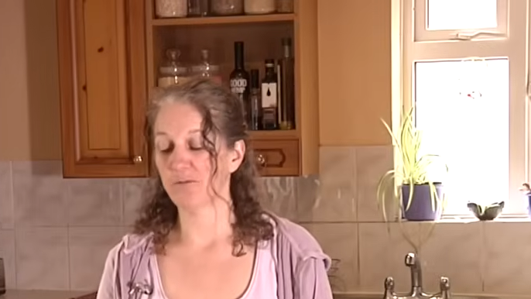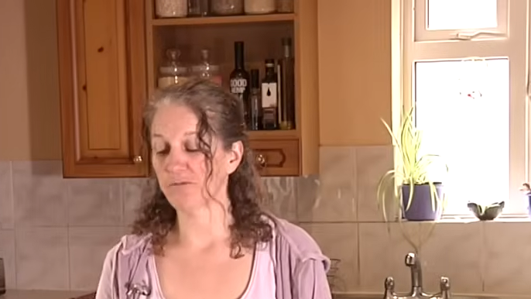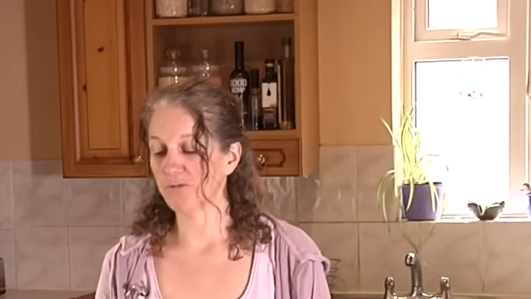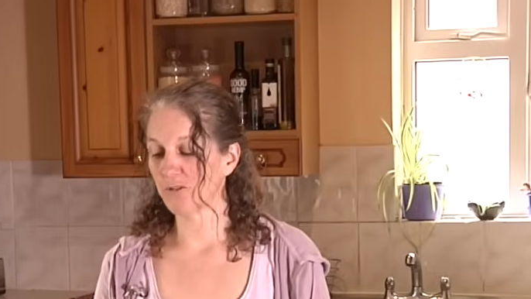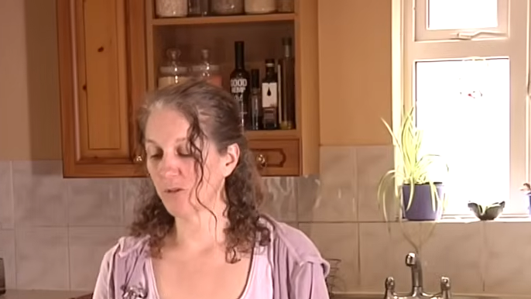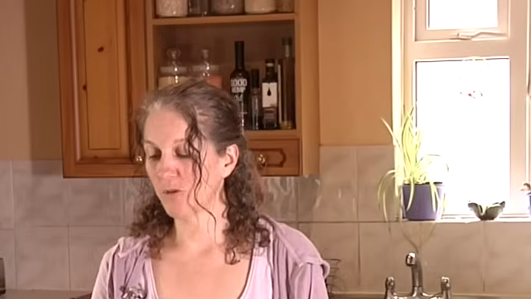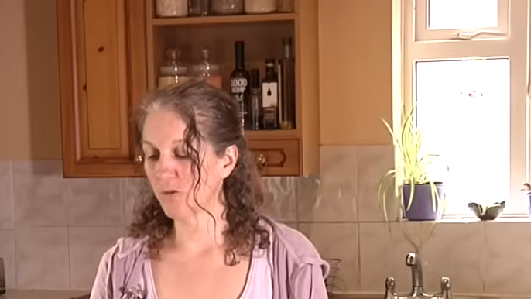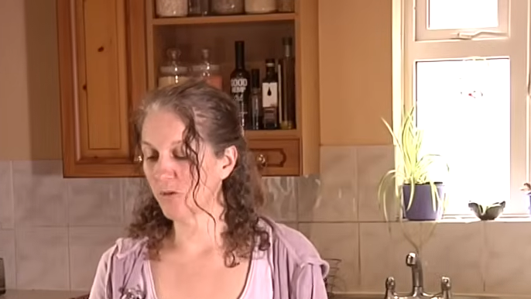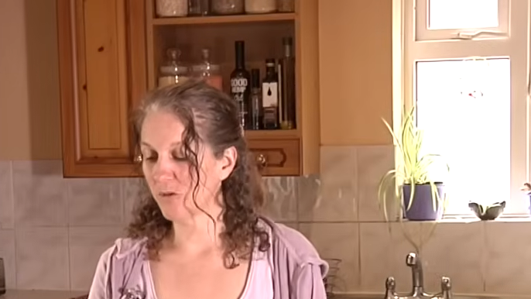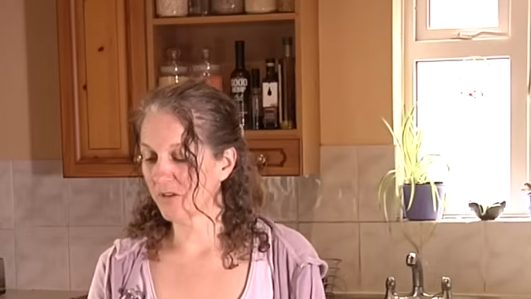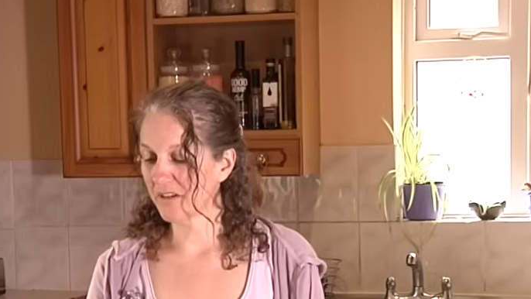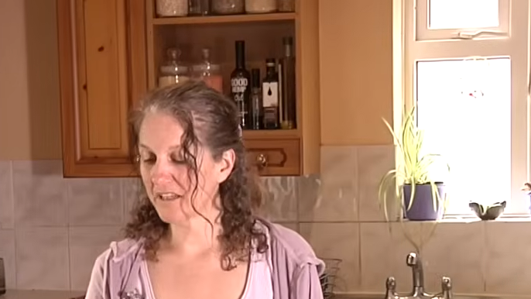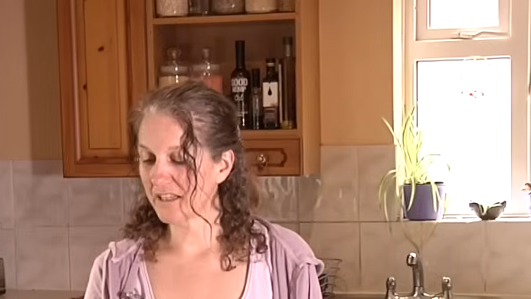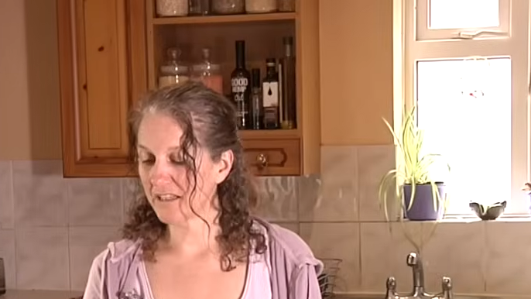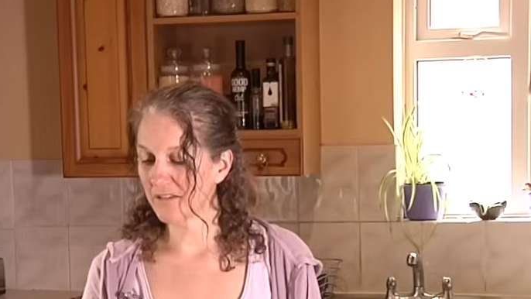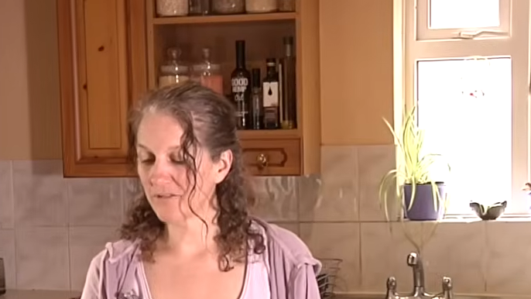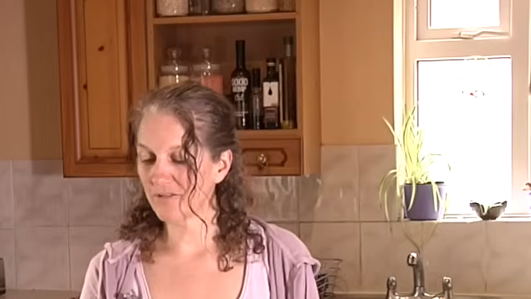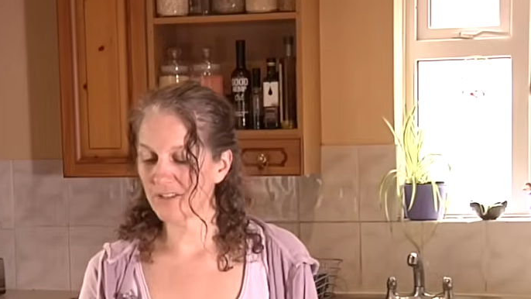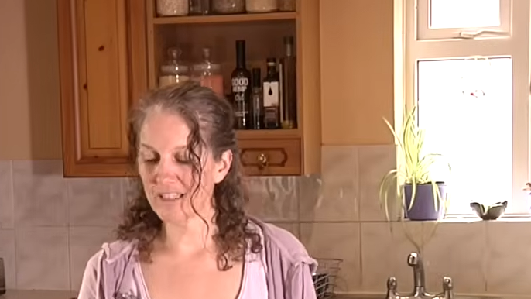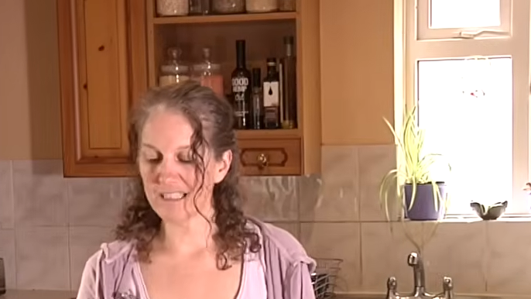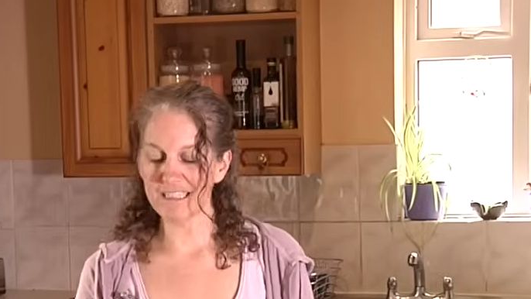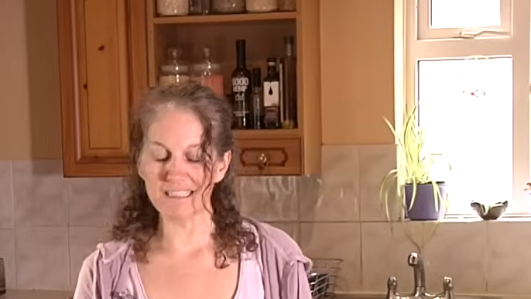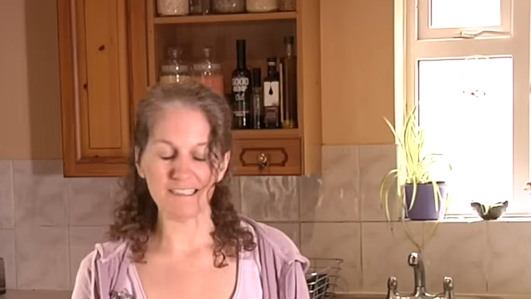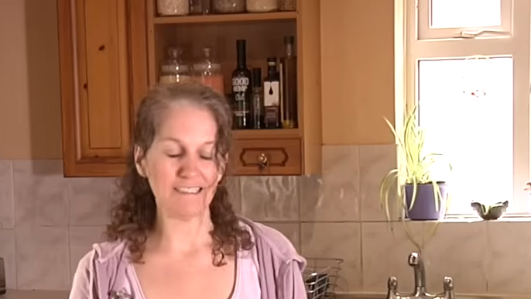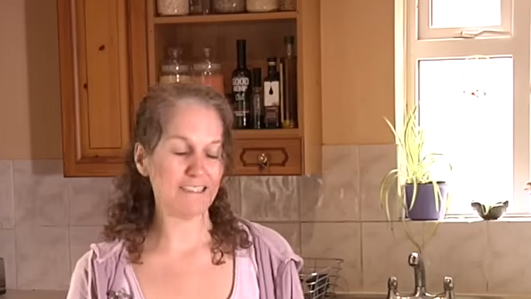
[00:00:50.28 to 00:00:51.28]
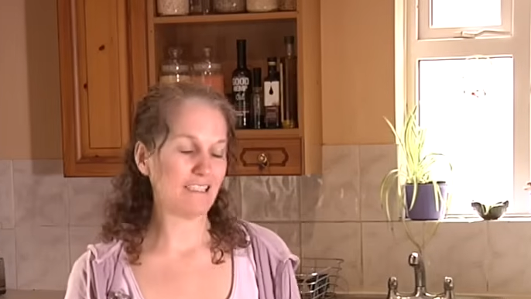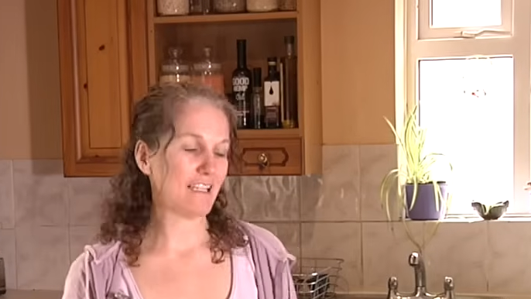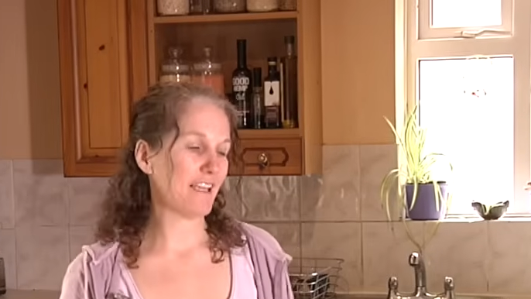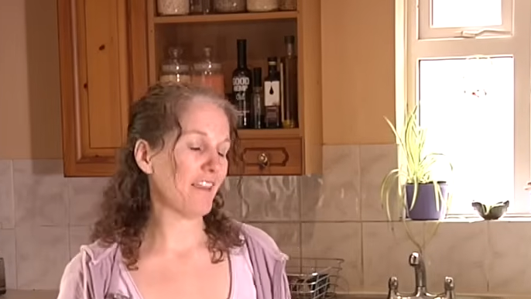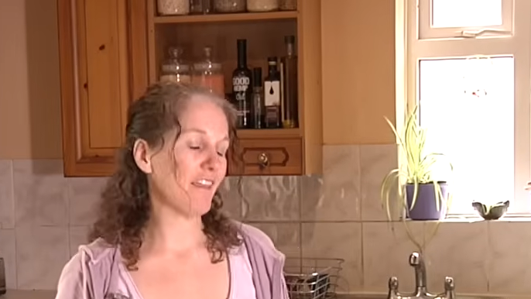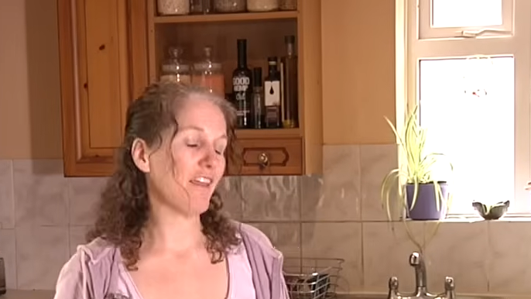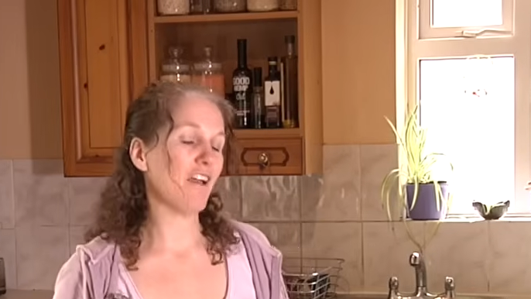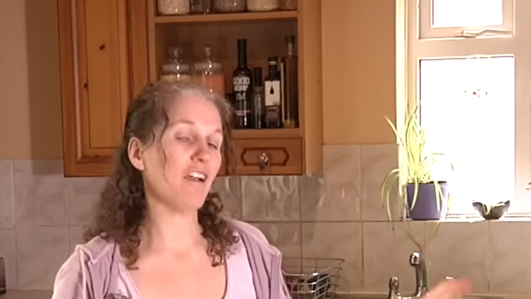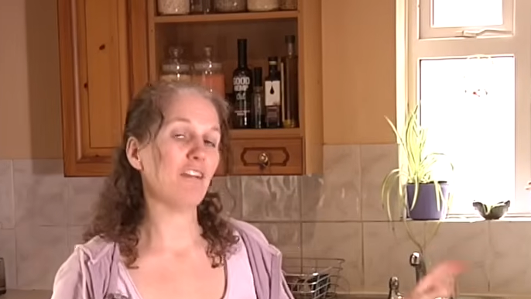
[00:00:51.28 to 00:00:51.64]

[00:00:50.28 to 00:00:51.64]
I've got all the ingredients together.